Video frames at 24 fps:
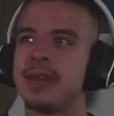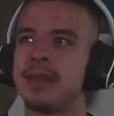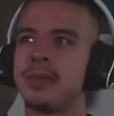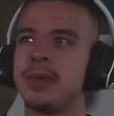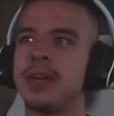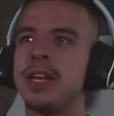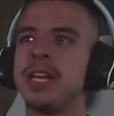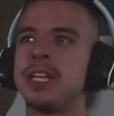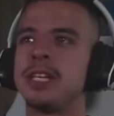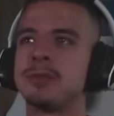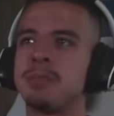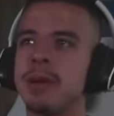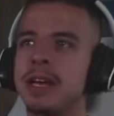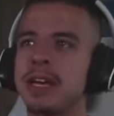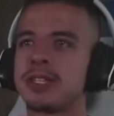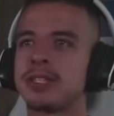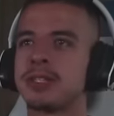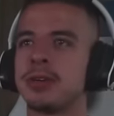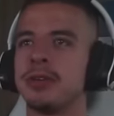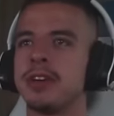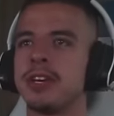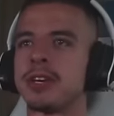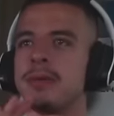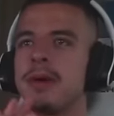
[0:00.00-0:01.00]
We need his
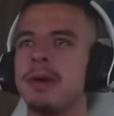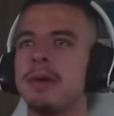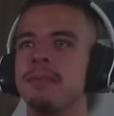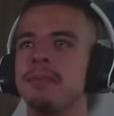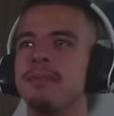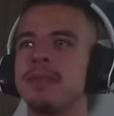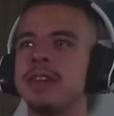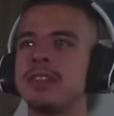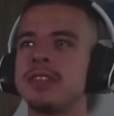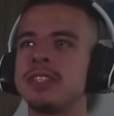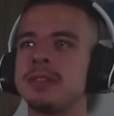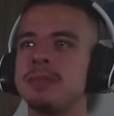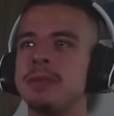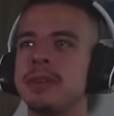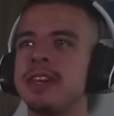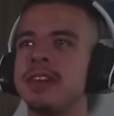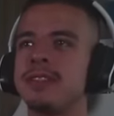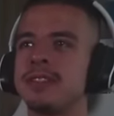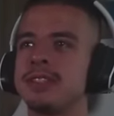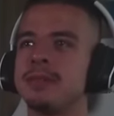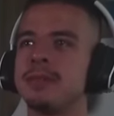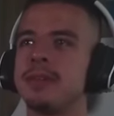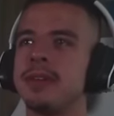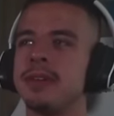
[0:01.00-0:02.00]
backstory. Come on. Give it to me. Give
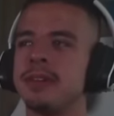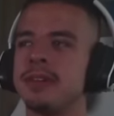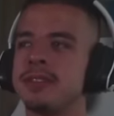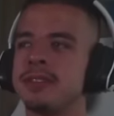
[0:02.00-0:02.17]
it to me.